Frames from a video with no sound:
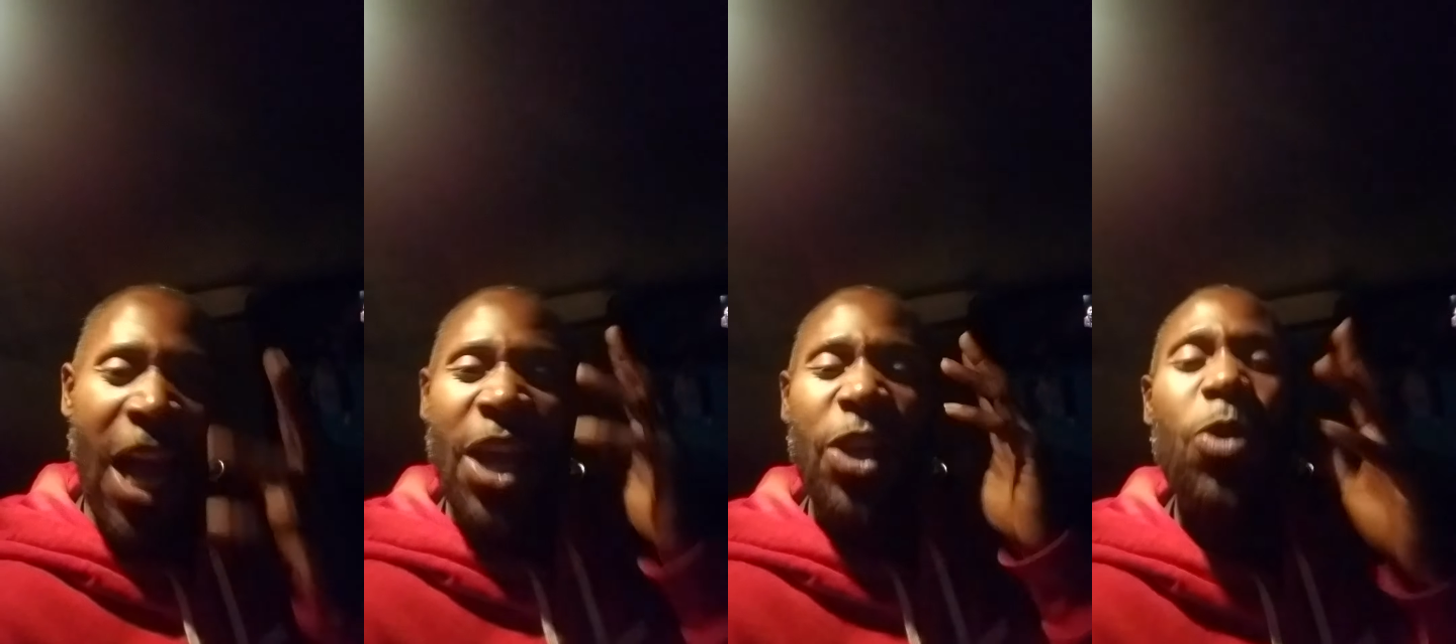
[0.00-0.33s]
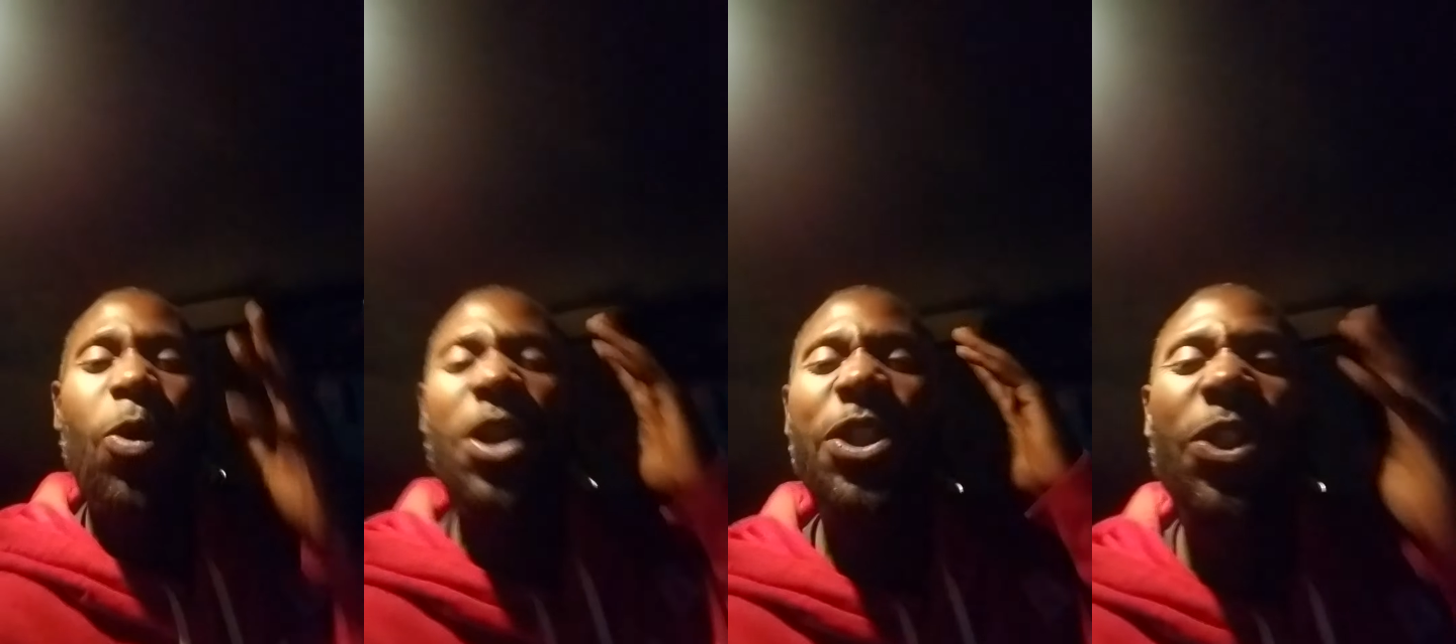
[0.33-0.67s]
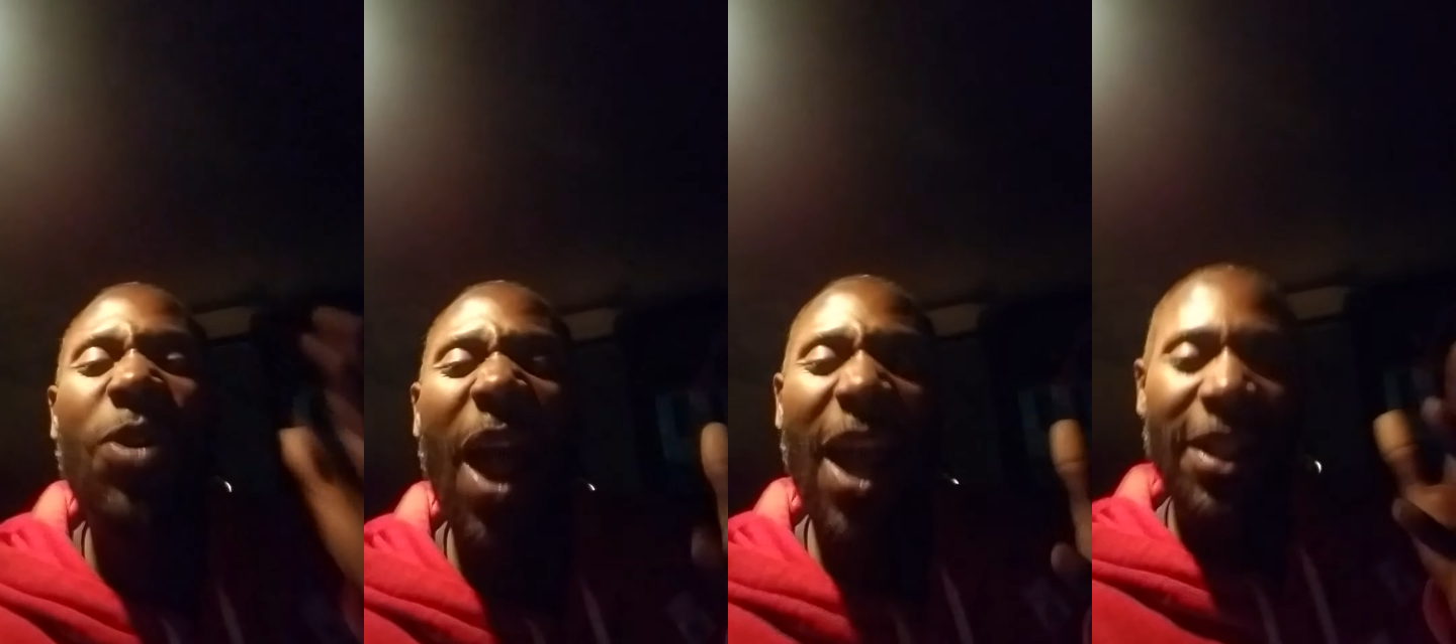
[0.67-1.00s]
you
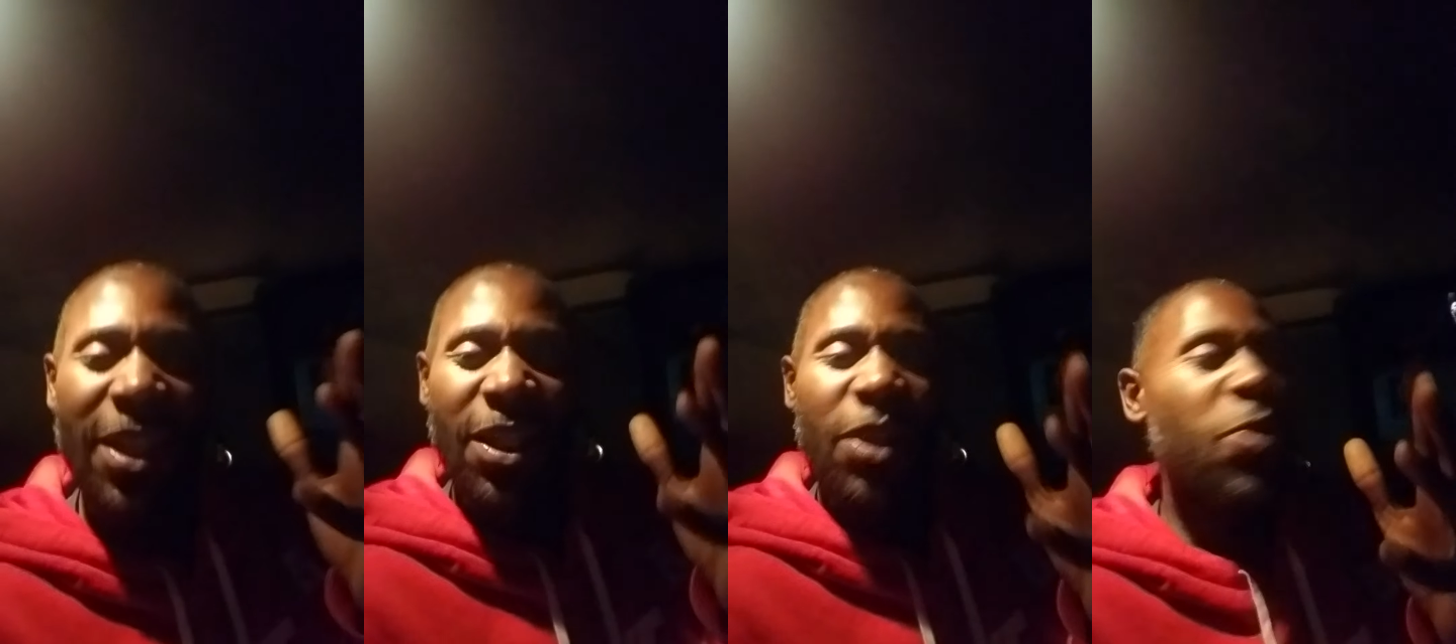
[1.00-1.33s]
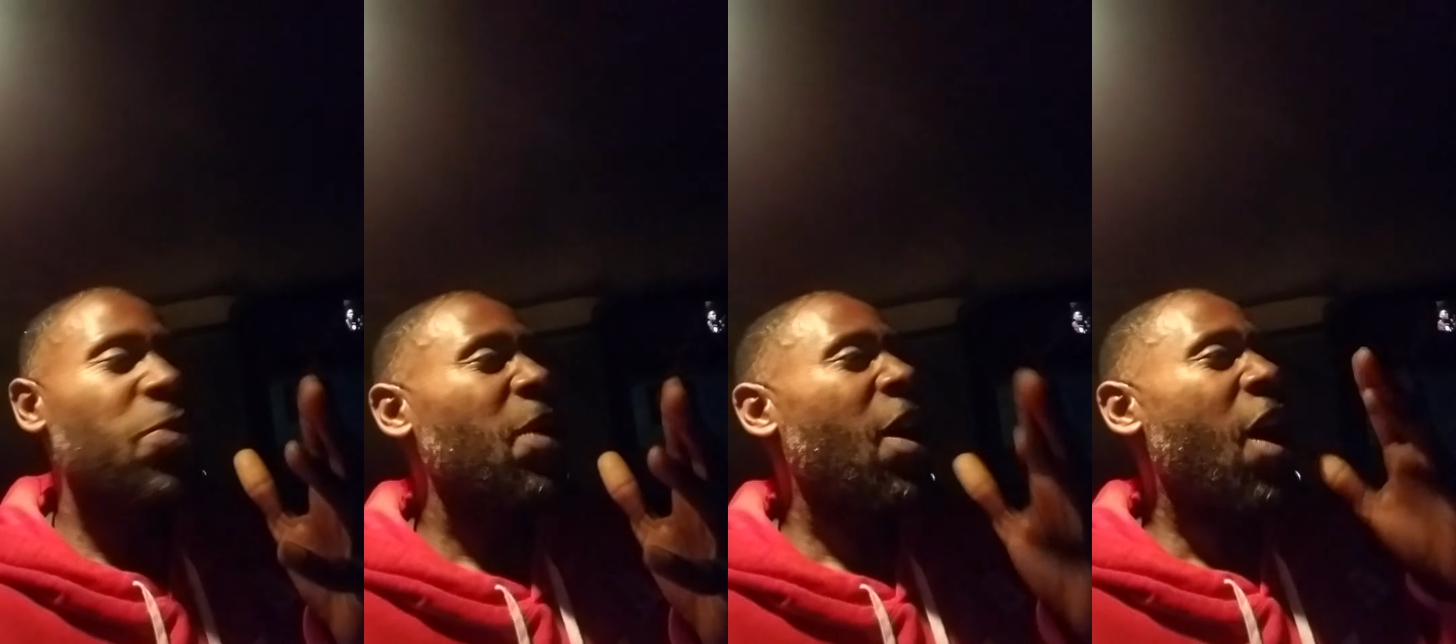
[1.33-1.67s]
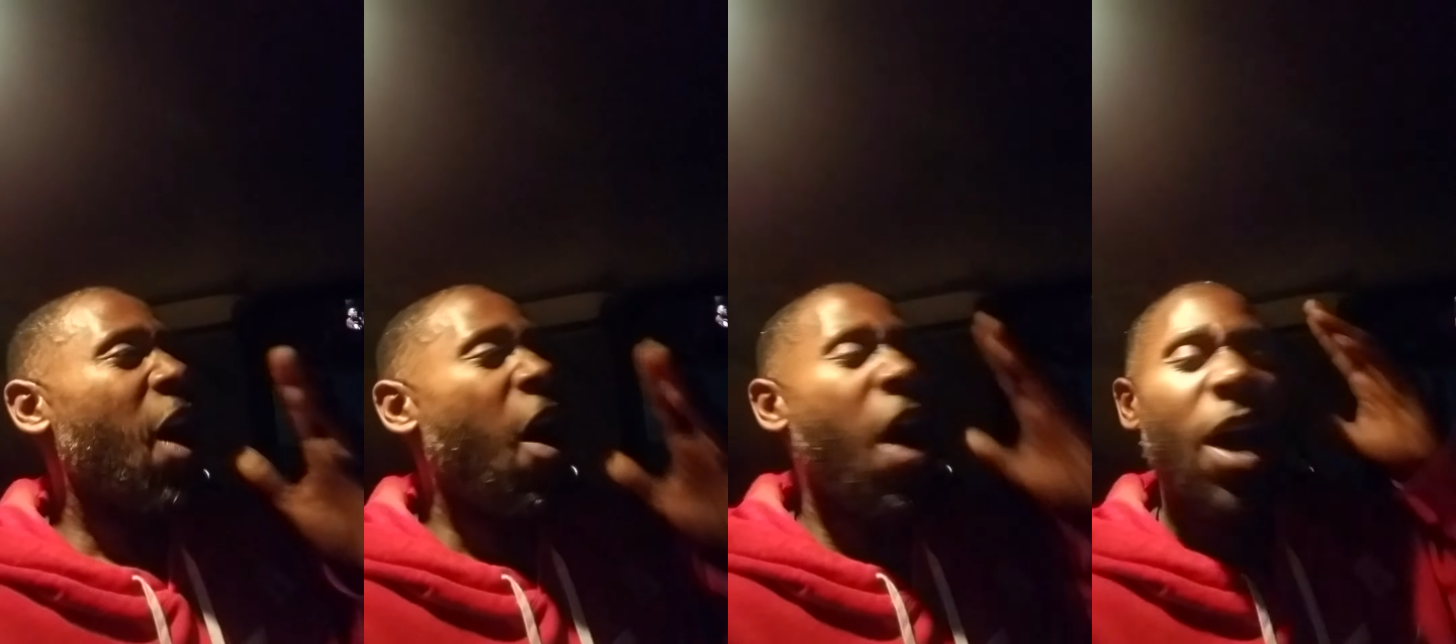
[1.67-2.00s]
attracting, you
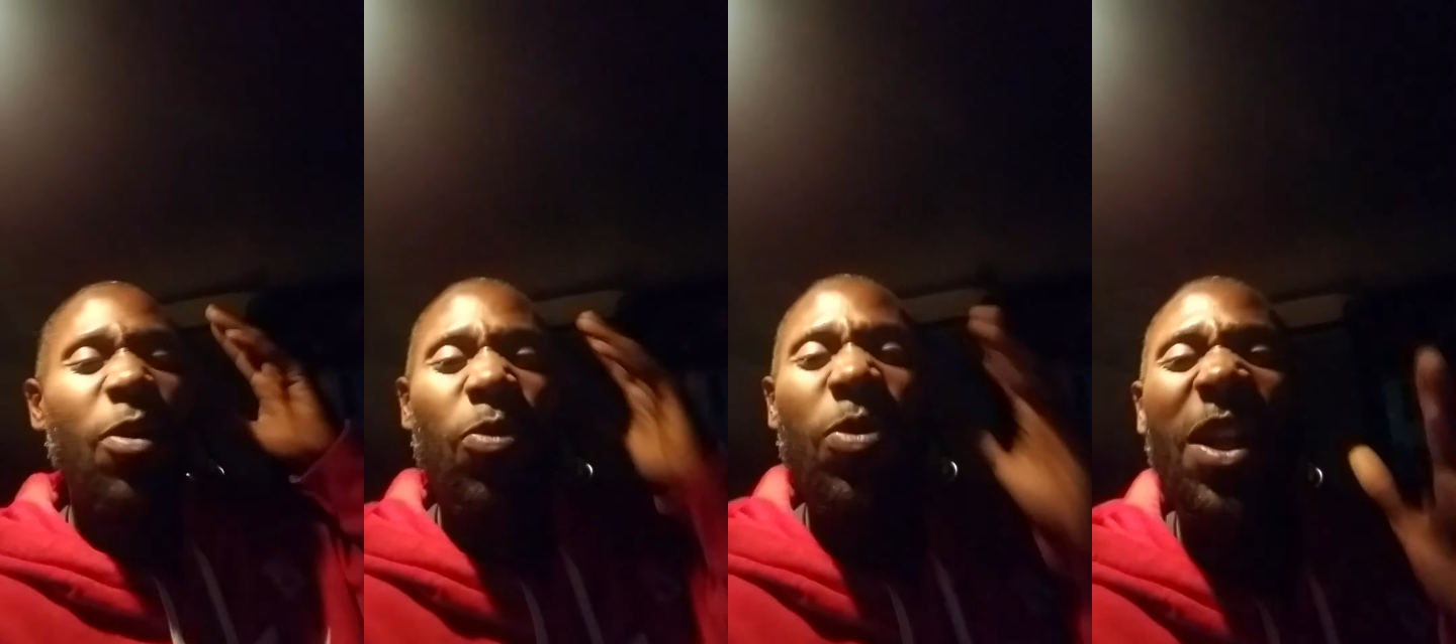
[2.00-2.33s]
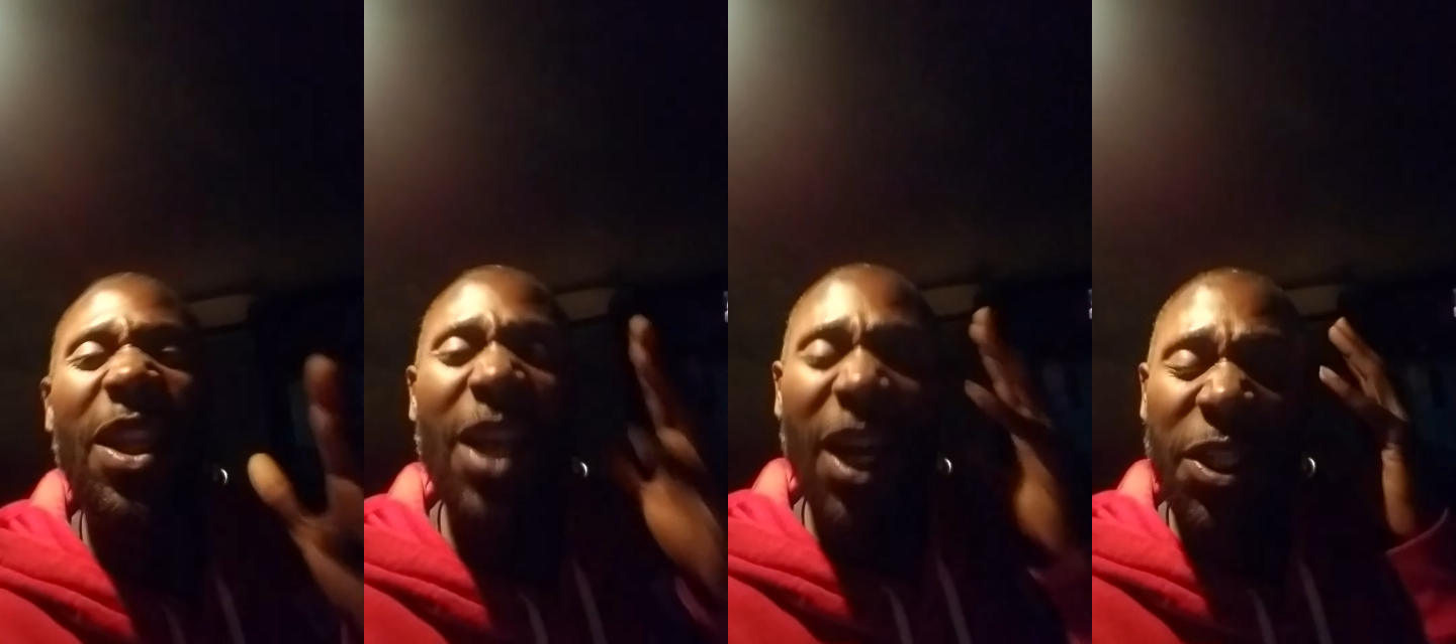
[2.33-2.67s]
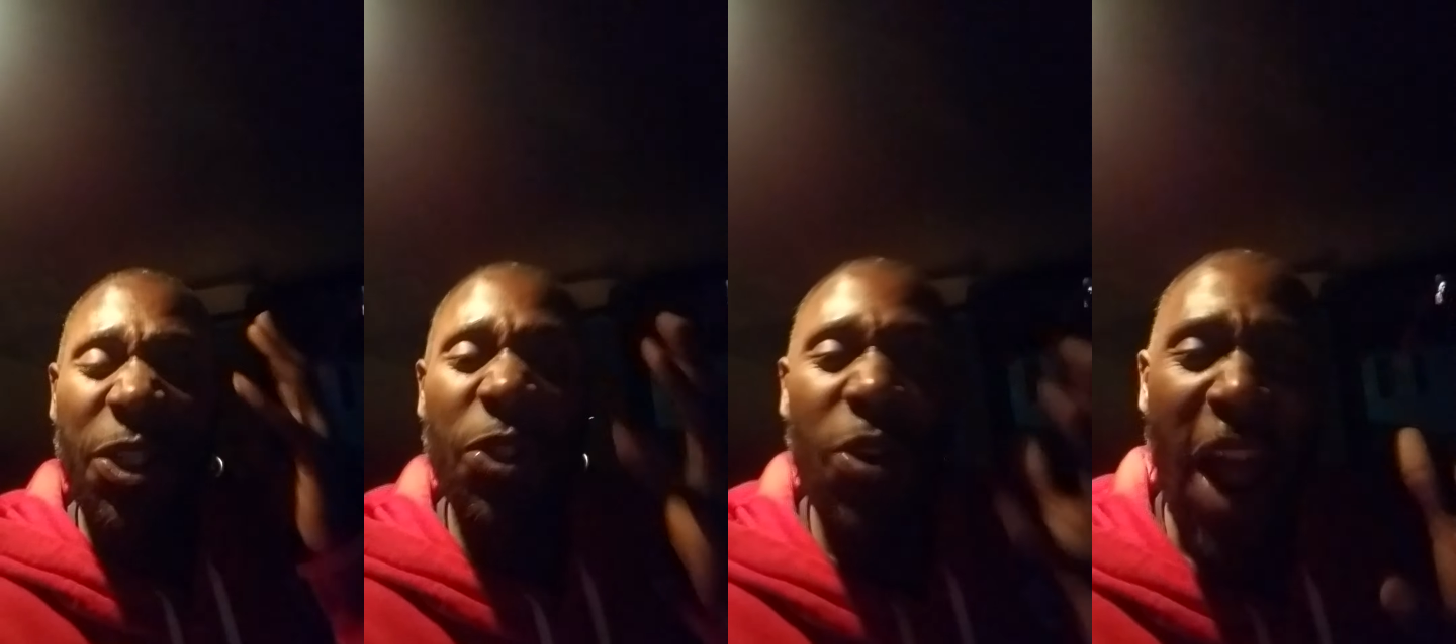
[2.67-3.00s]
are really
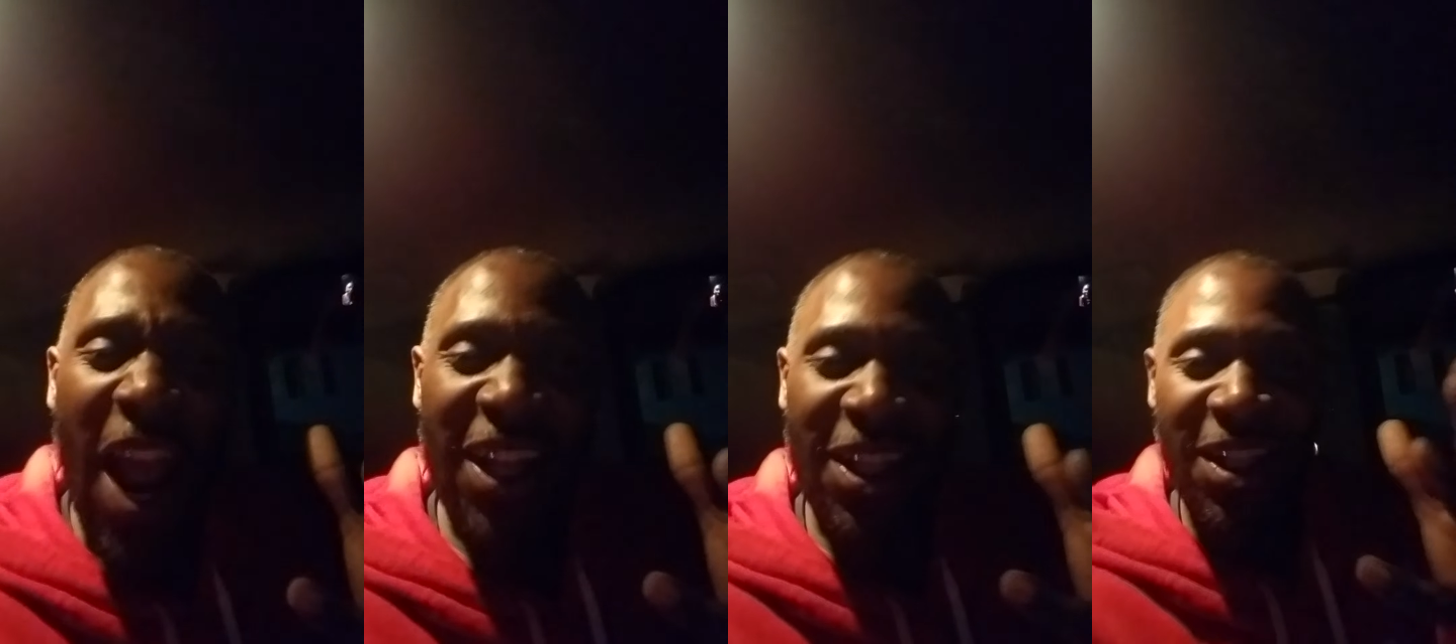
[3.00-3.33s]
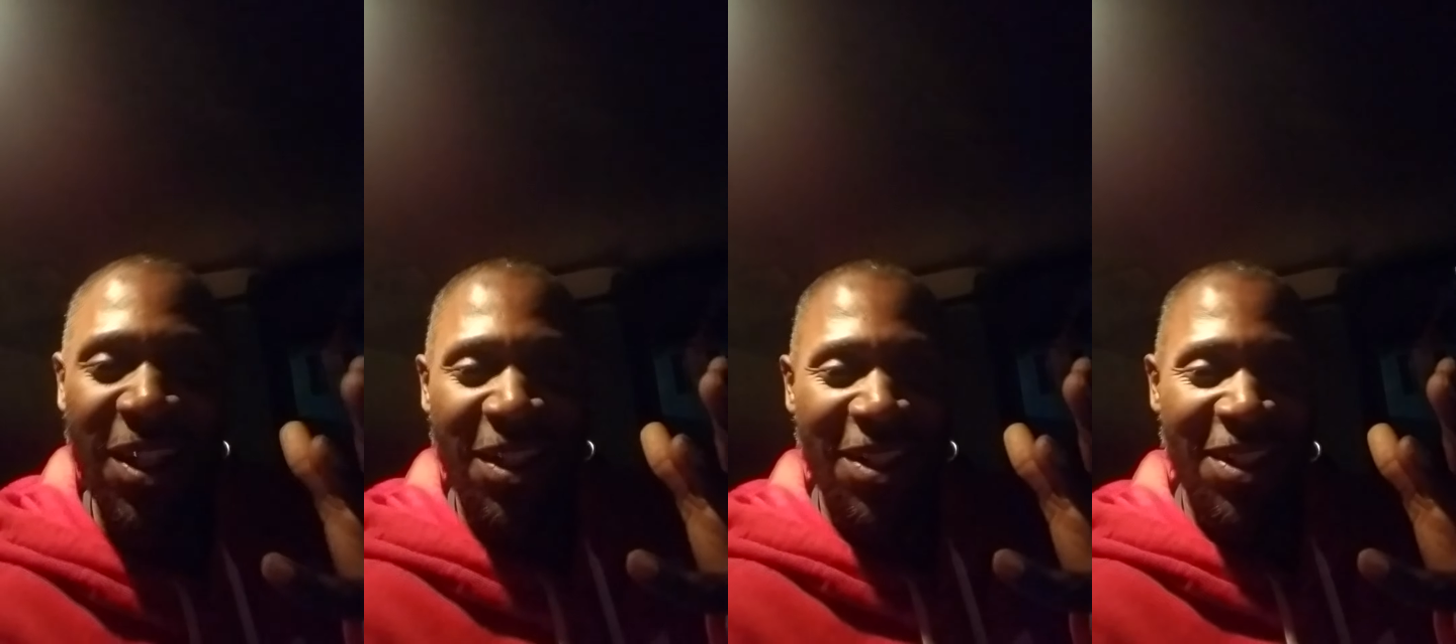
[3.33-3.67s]
attracting.